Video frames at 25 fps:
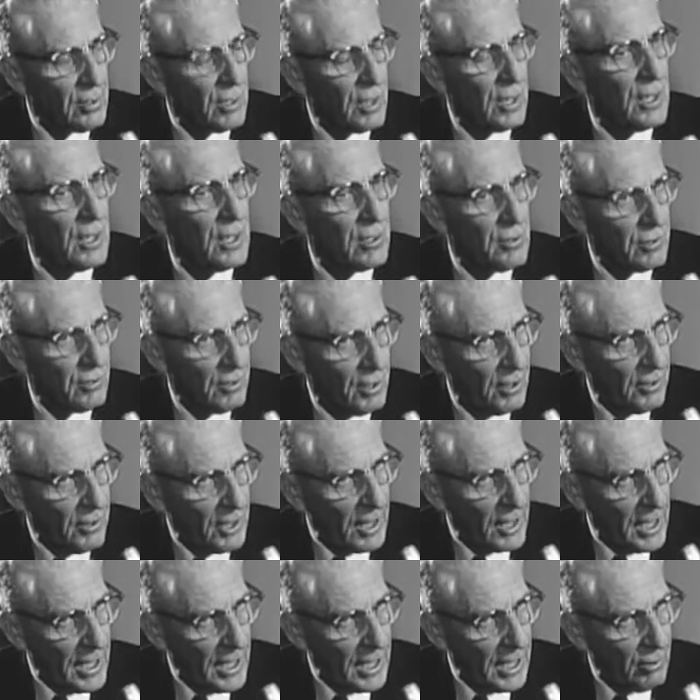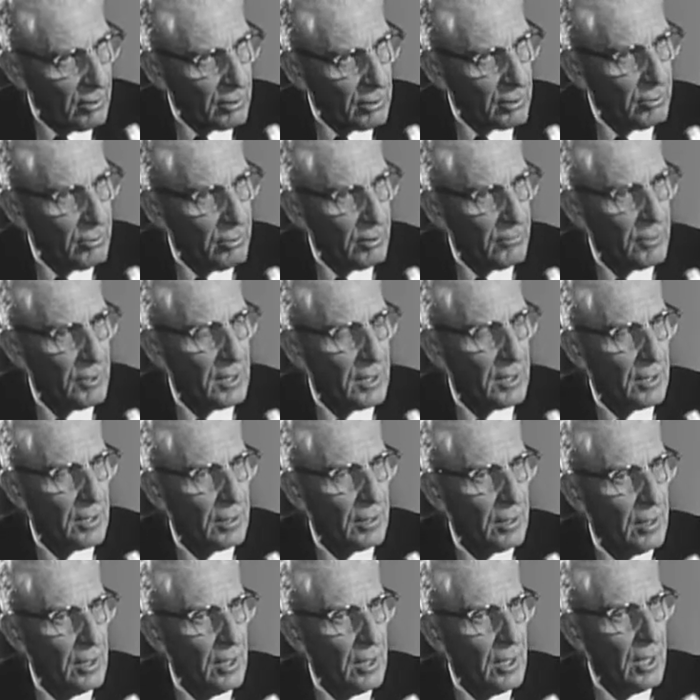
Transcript: Say, is there anything I ought to have done?